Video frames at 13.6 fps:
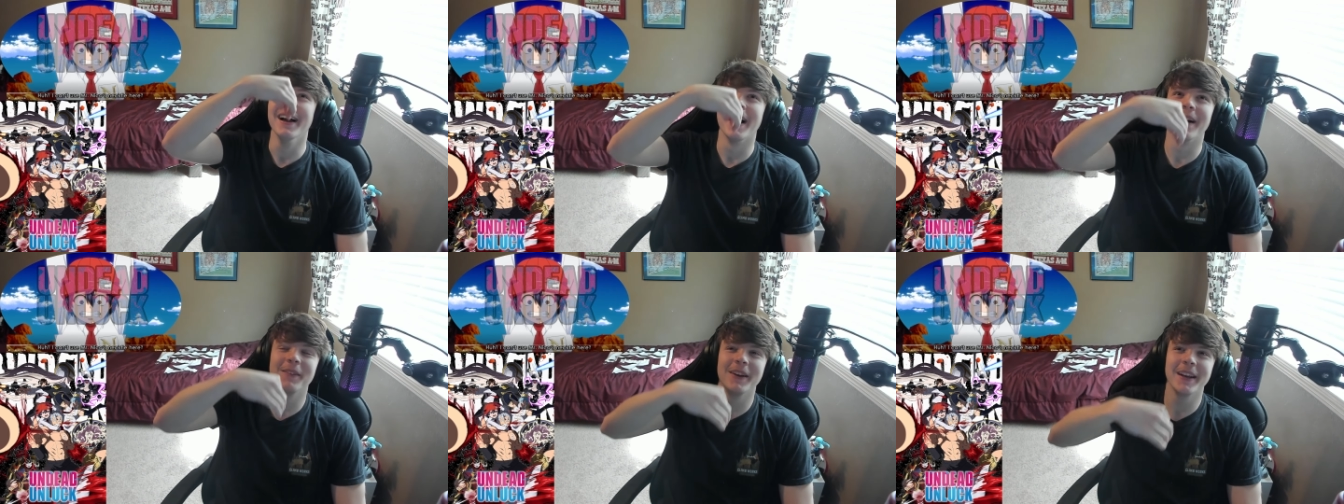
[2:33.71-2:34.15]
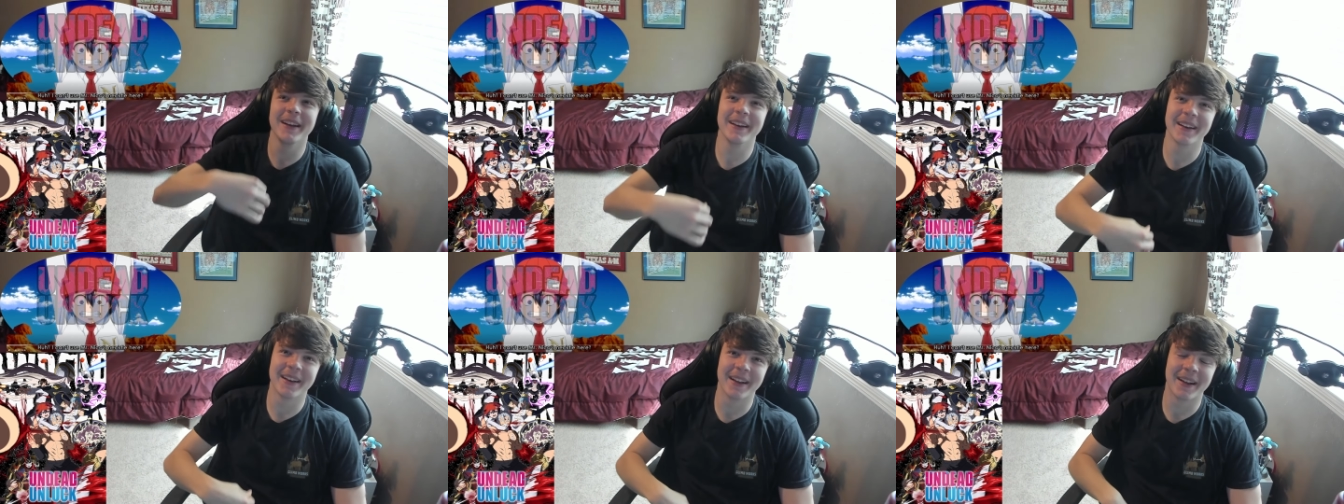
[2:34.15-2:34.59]
I
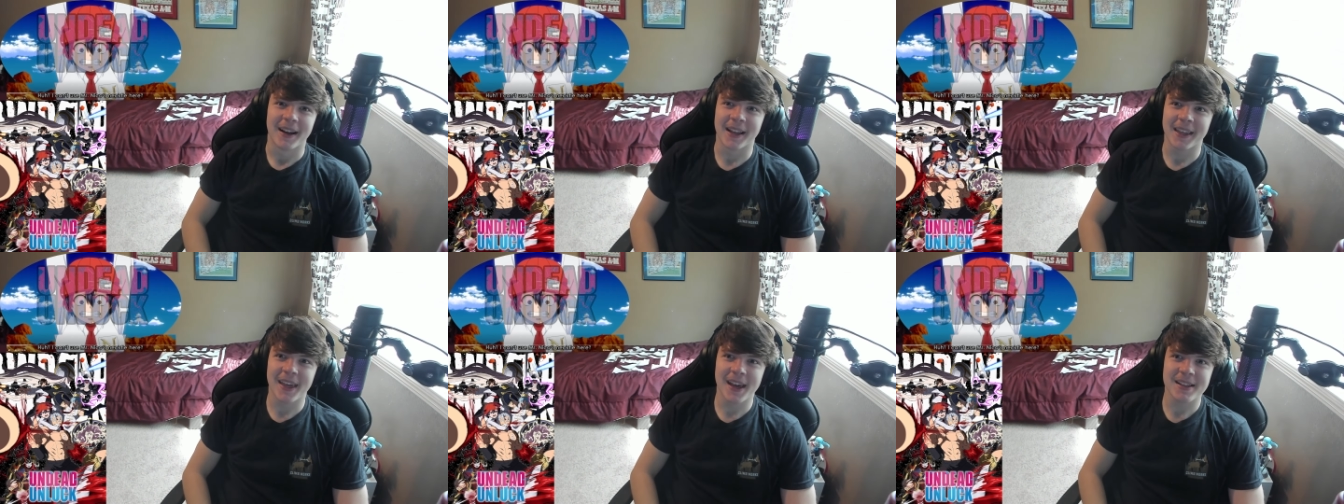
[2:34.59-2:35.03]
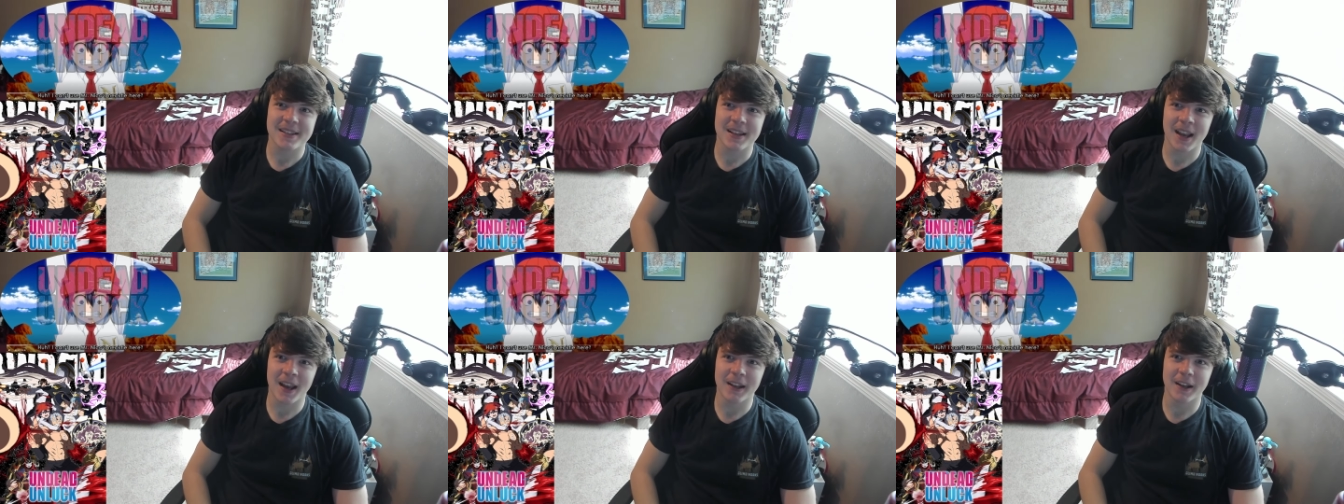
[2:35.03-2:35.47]
mean, I guess,
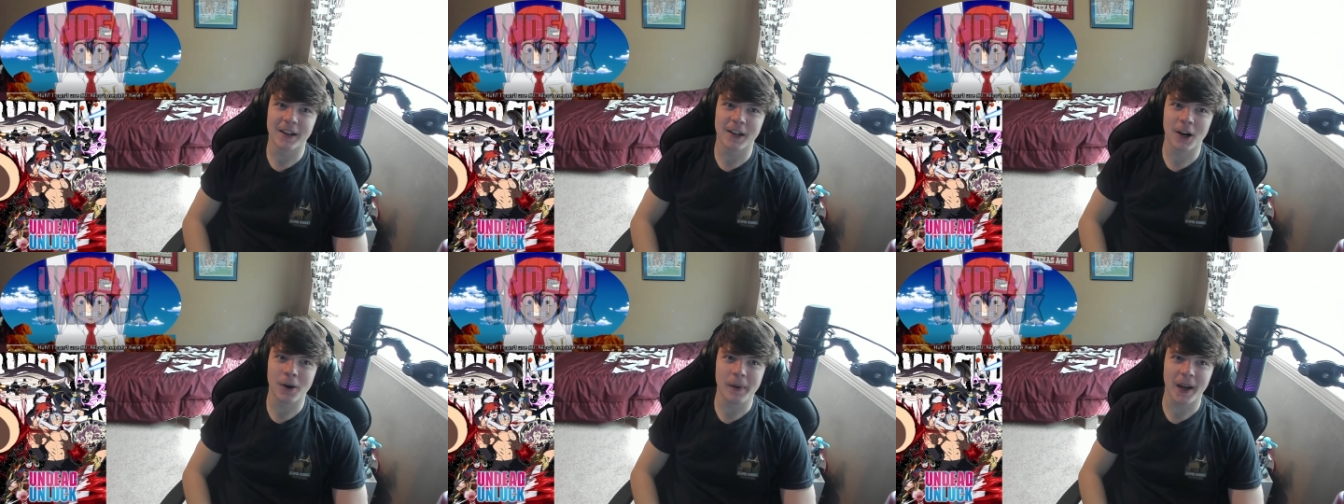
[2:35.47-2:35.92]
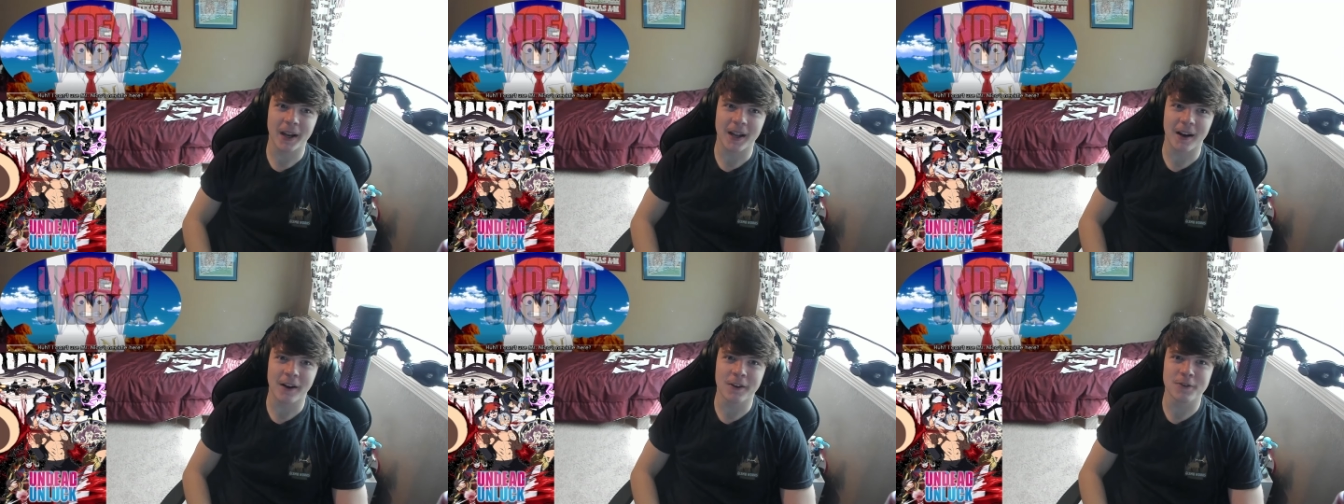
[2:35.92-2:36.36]
yeah, you go back
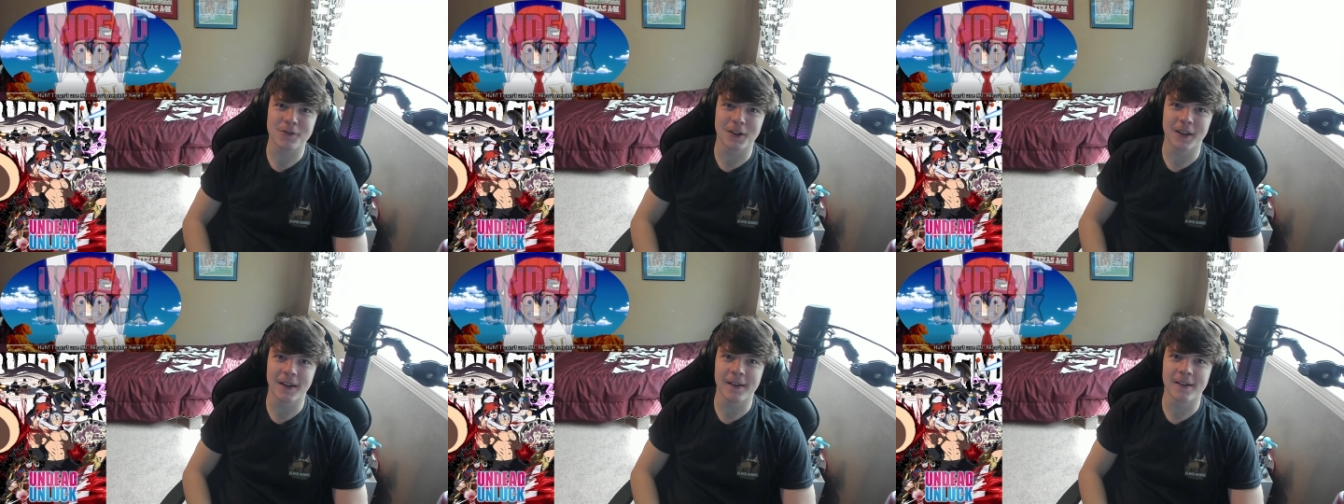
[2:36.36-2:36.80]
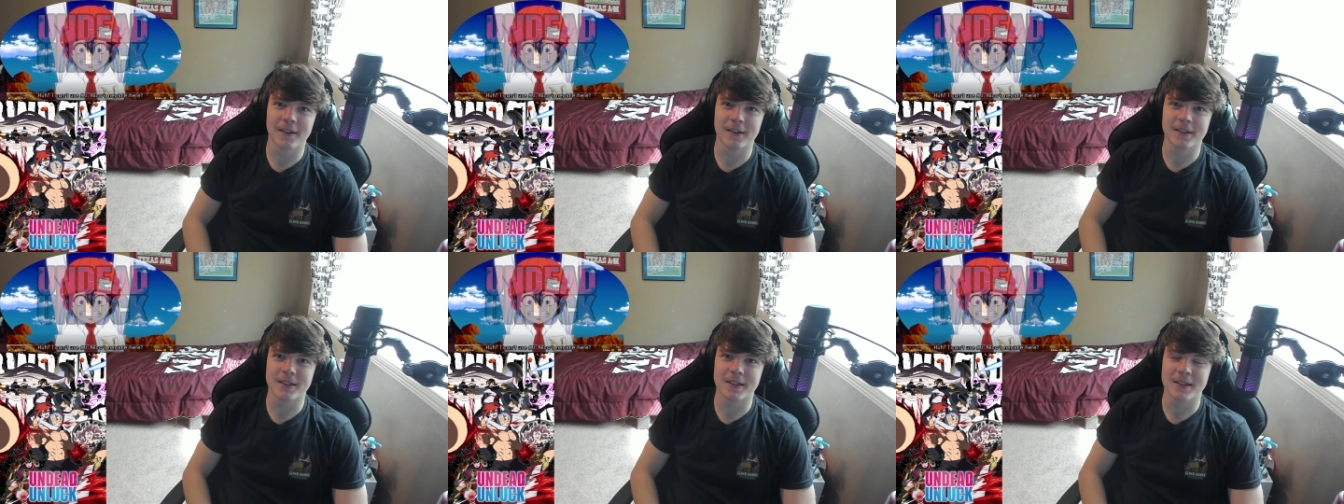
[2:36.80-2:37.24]
100
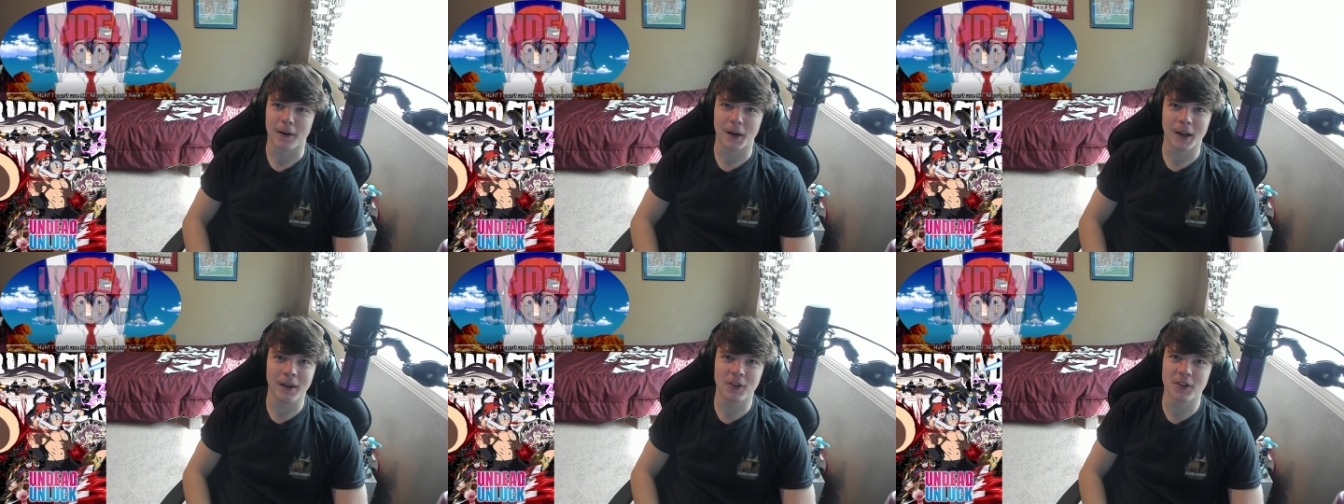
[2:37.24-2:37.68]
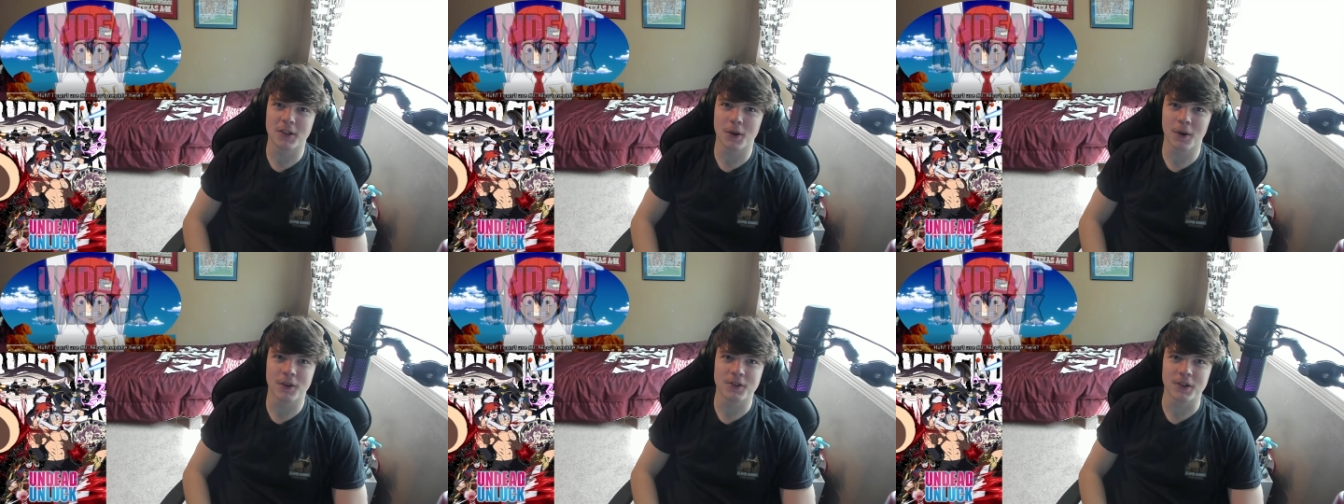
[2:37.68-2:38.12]
years or even
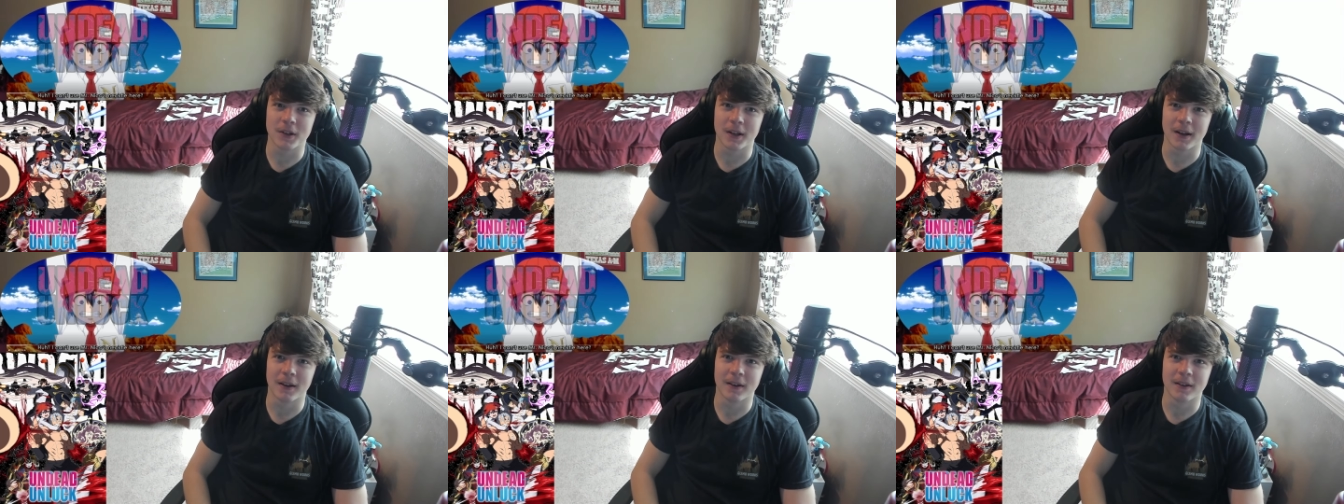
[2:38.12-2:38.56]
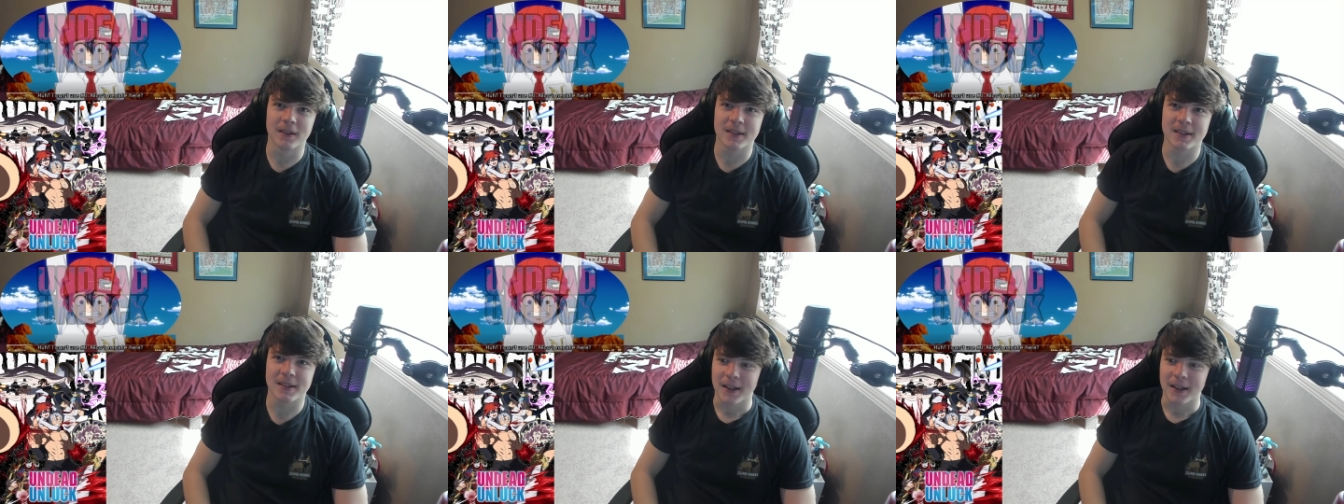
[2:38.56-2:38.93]
200 years,